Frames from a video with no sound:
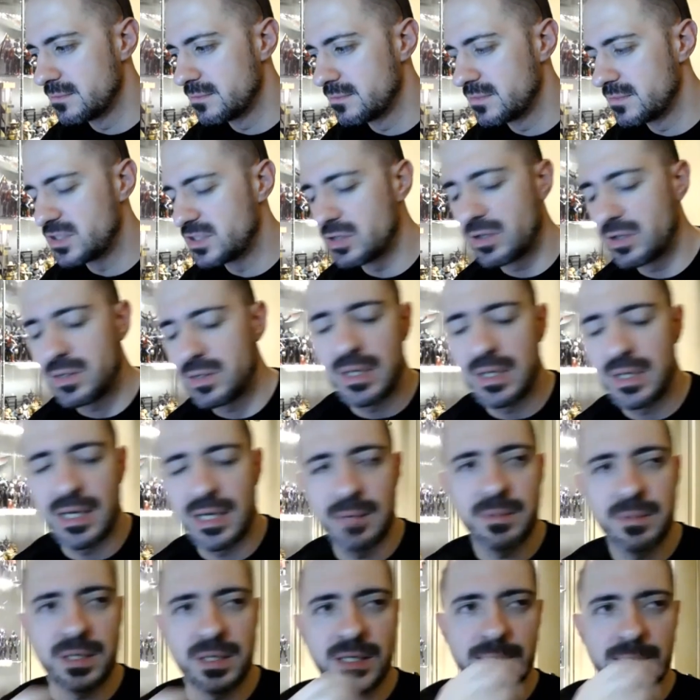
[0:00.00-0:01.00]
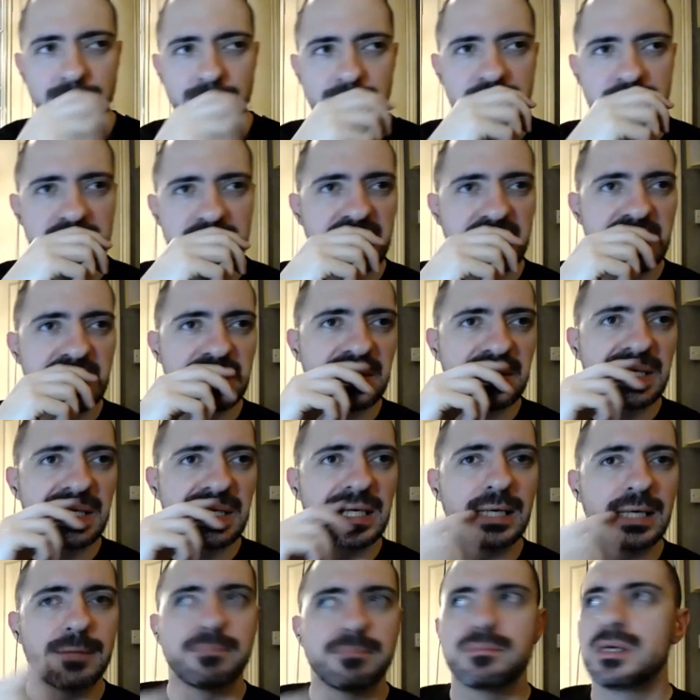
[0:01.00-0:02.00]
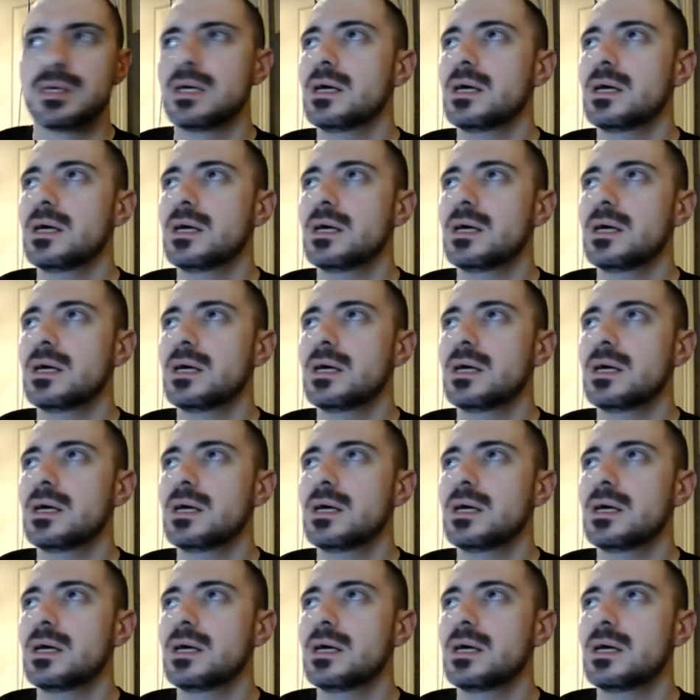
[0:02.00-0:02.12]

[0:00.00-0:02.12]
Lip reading: Sorry to hear that, buddy. Sorry to hear that.